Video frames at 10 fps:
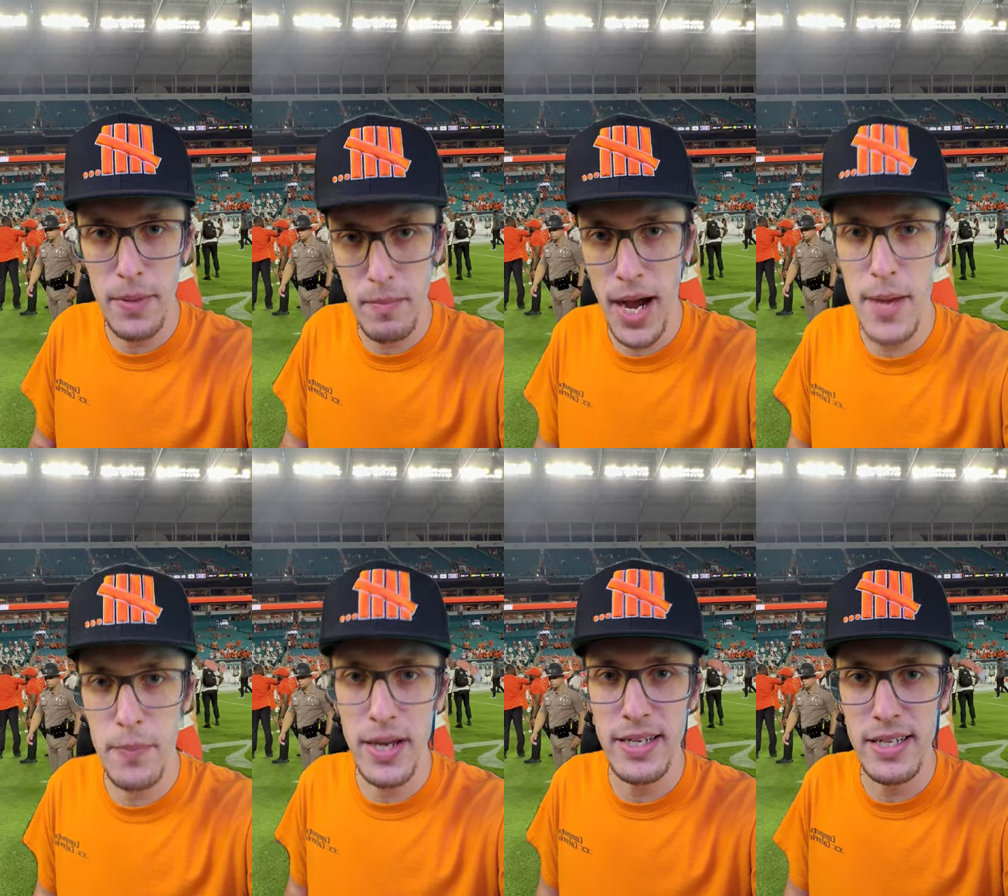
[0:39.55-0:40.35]
in my
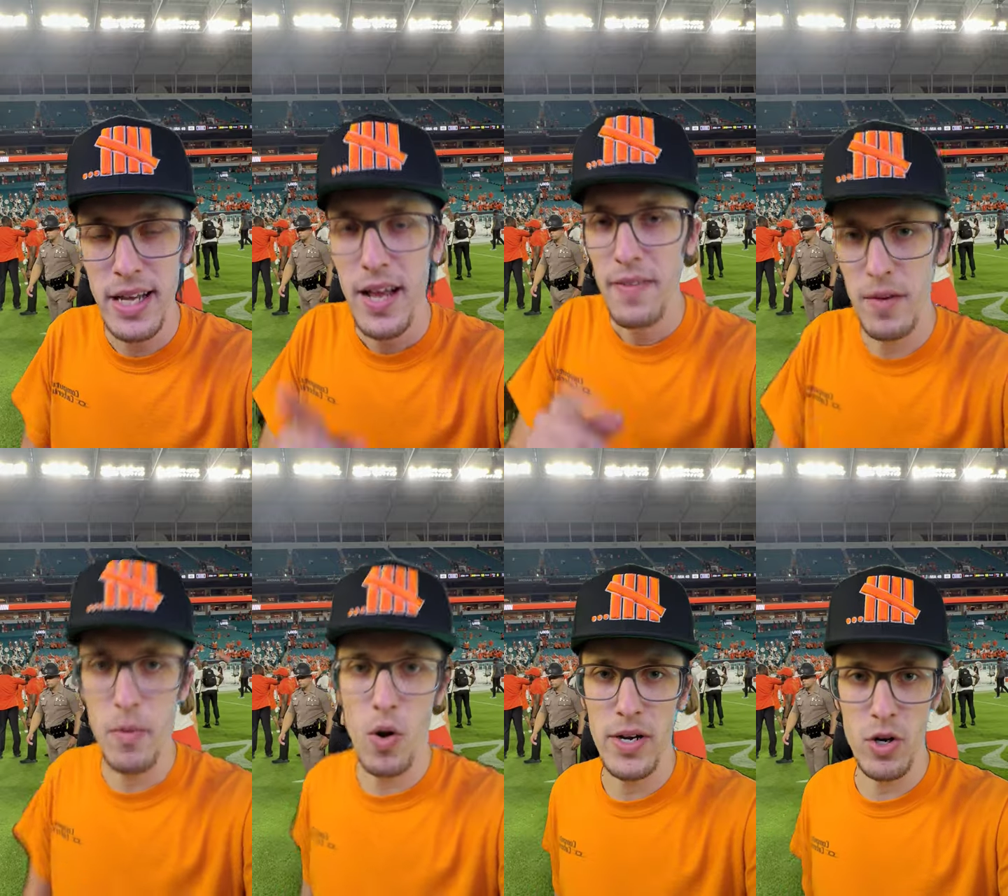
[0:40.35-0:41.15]
opinion, than
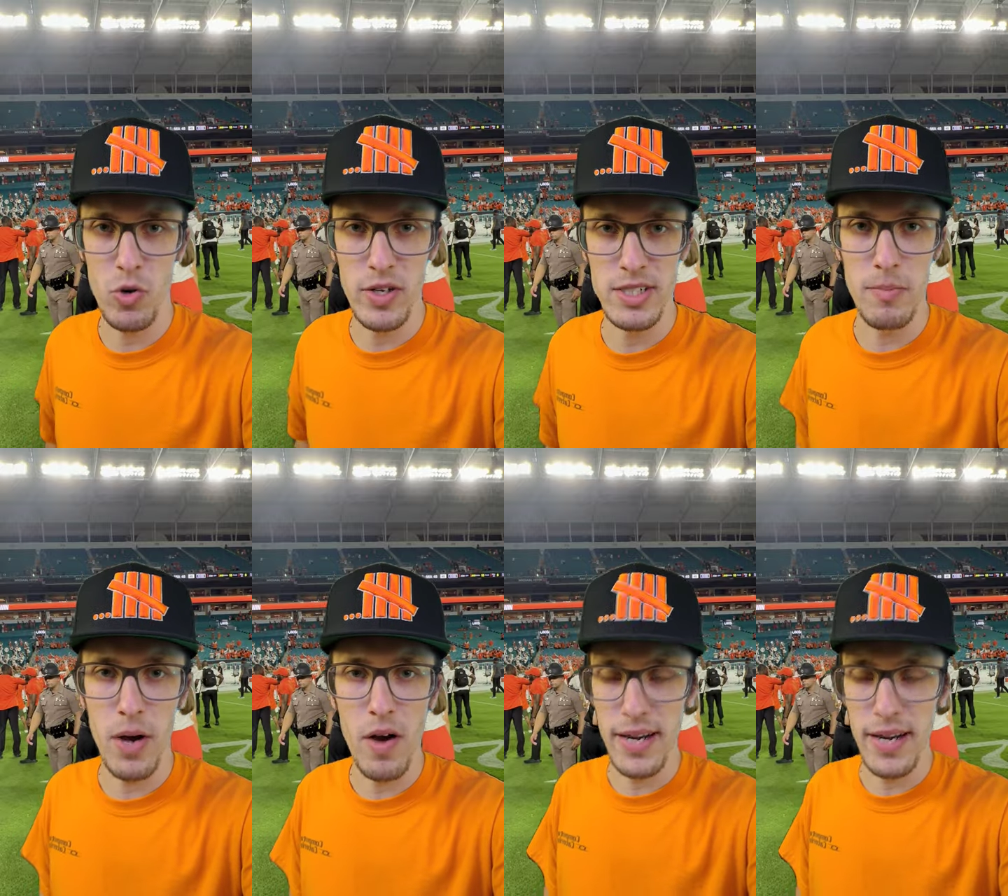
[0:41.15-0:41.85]
Mario Cristobal.